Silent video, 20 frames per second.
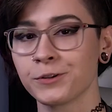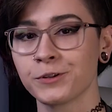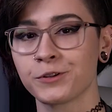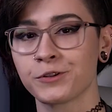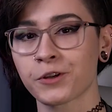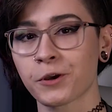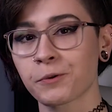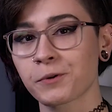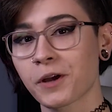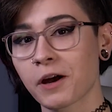
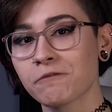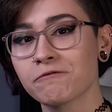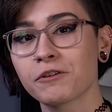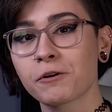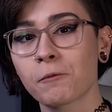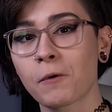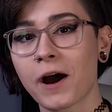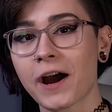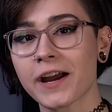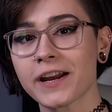So
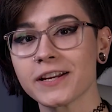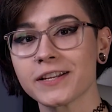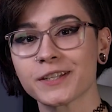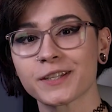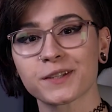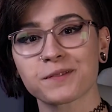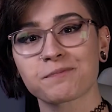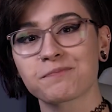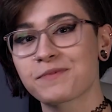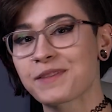
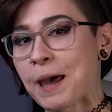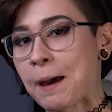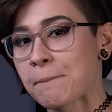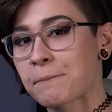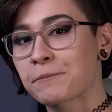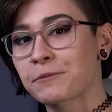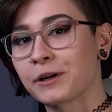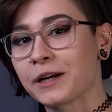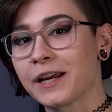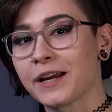comfort-wise, they're
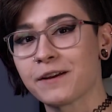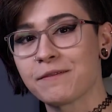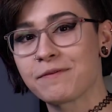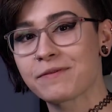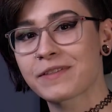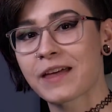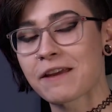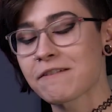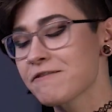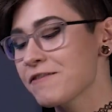
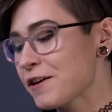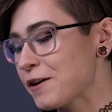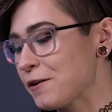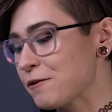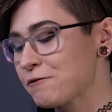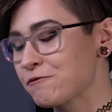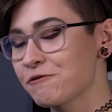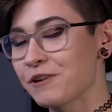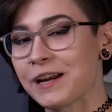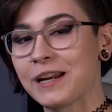brilliant. They feel
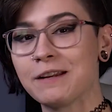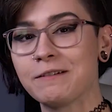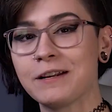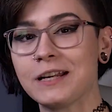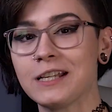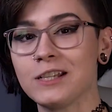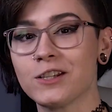really, really